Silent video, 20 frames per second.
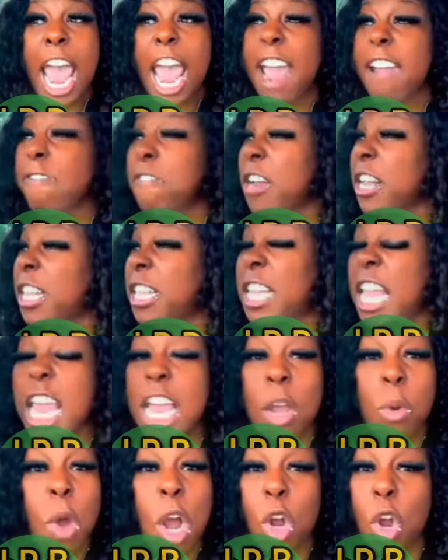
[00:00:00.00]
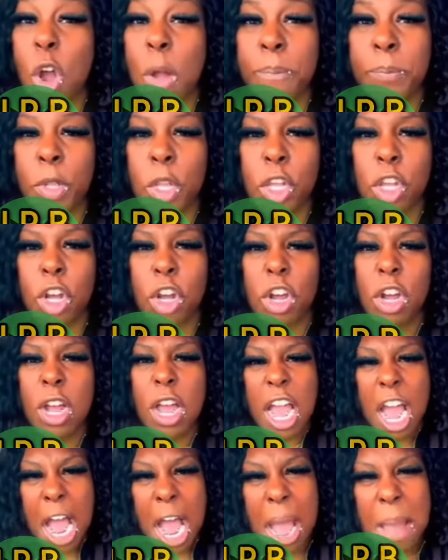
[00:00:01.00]
Everything will come to you,
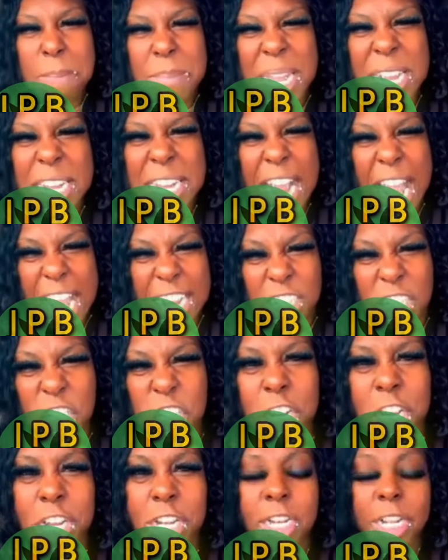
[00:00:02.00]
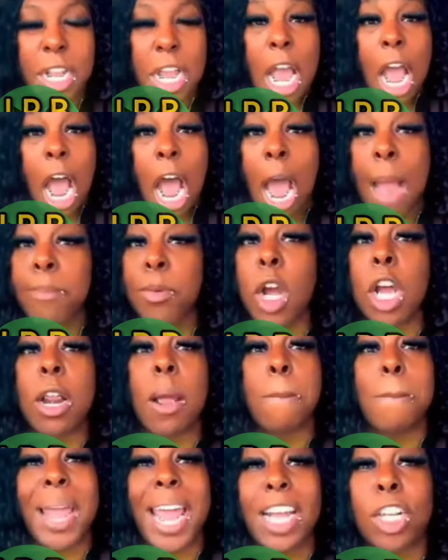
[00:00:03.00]
I'm in that shit. I'm
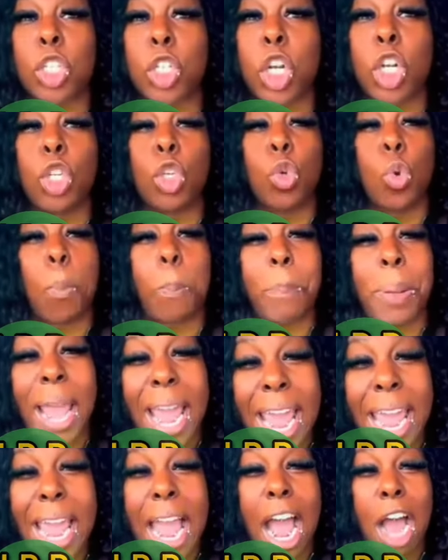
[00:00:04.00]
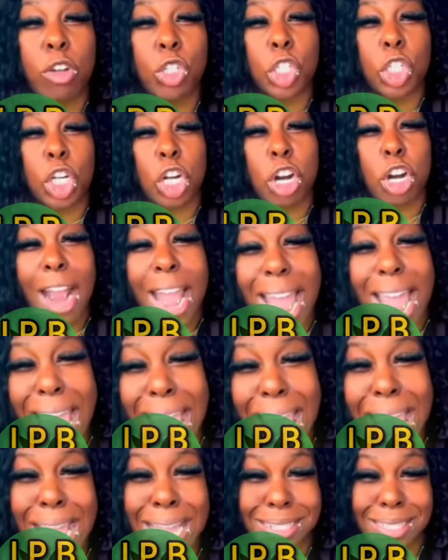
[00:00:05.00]
going to make sure you pay out your
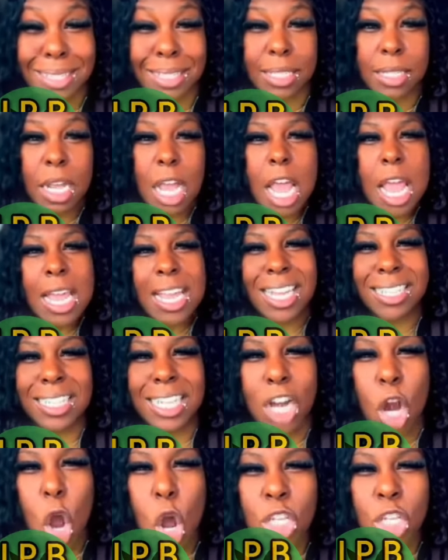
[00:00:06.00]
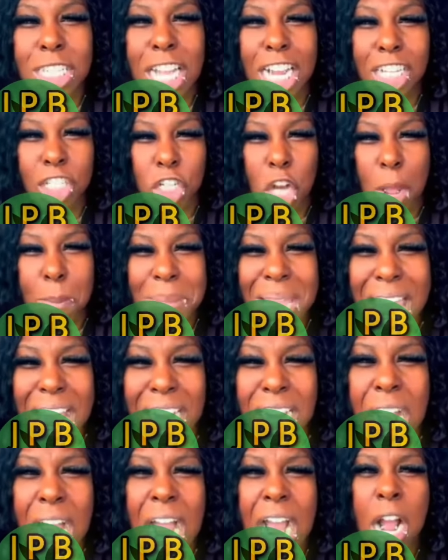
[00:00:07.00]
ass. You see, the whole
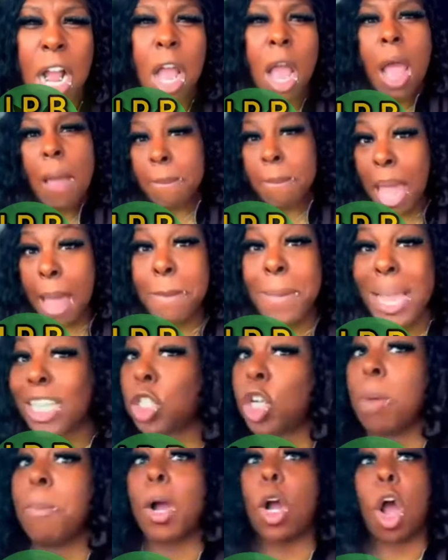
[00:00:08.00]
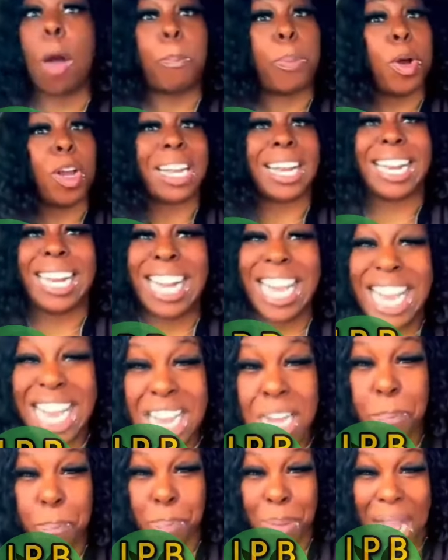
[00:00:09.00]
Jamaica, I make sure I'm going to put
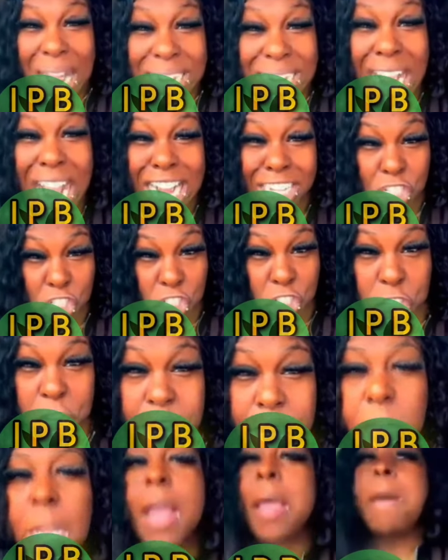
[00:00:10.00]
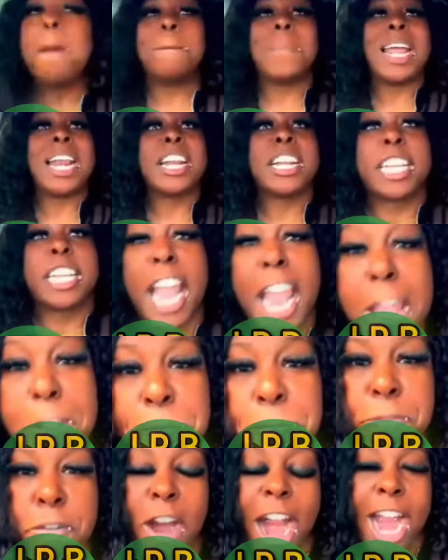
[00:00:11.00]
lean on that shit. Me
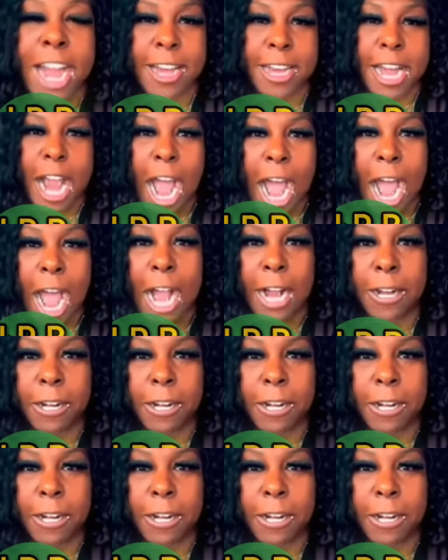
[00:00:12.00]
different, dog.